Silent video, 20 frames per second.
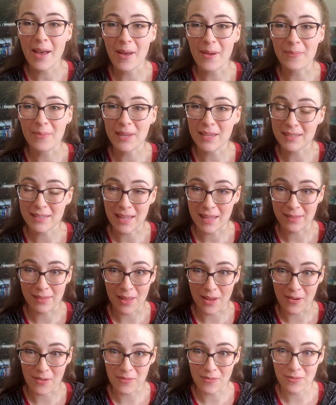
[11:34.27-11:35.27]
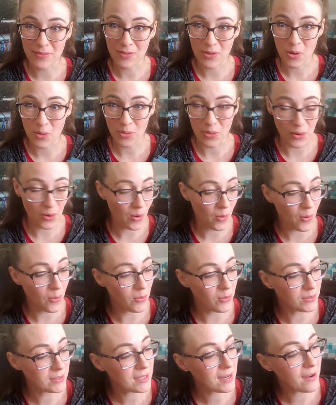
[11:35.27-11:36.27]
because they love the
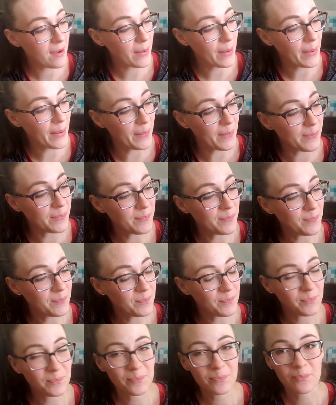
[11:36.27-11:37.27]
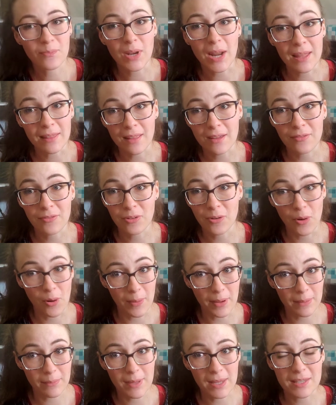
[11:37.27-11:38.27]
cold. But I love
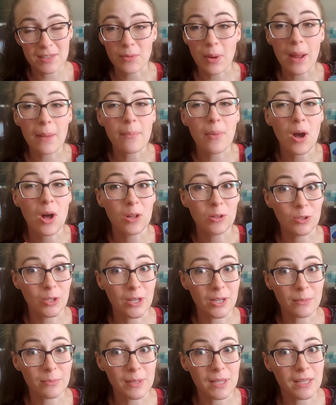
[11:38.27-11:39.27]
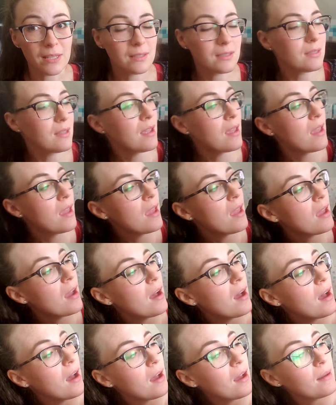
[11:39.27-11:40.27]
growing peas, so I bought a lot of peas.
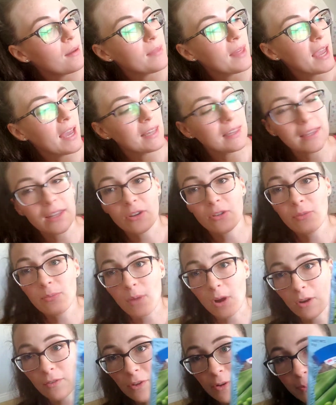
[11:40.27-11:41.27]
They had little marble